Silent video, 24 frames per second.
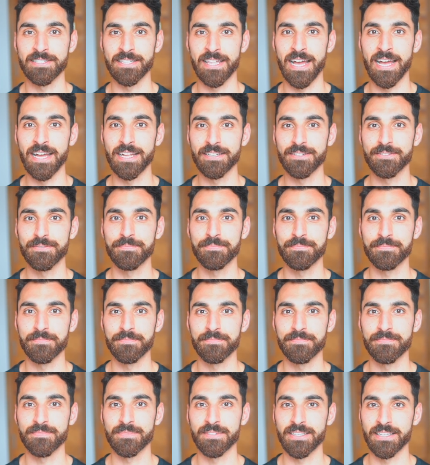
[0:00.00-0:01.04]
that
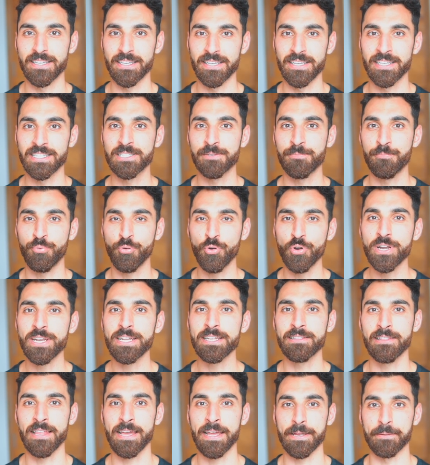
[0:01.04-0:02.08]
it's
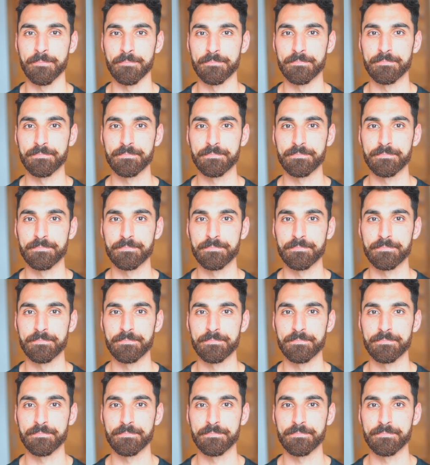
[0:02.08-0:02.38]
pretty lame.